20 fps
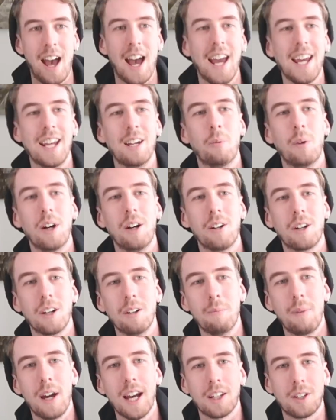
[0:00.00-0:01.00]
Hey,
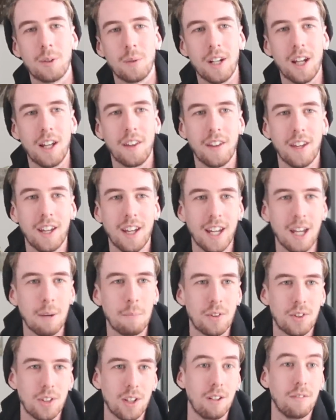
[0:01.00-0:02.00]
welcome back to another
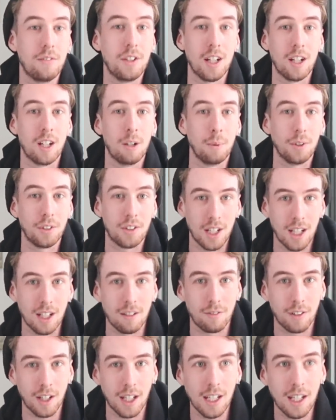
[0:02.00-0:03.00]
episode of Terrible
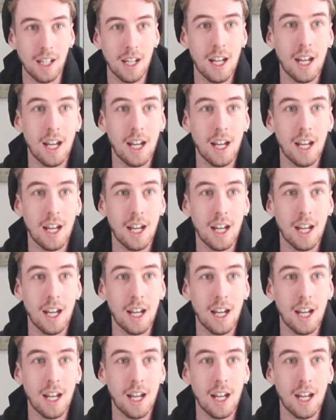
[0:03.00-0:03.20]
TV.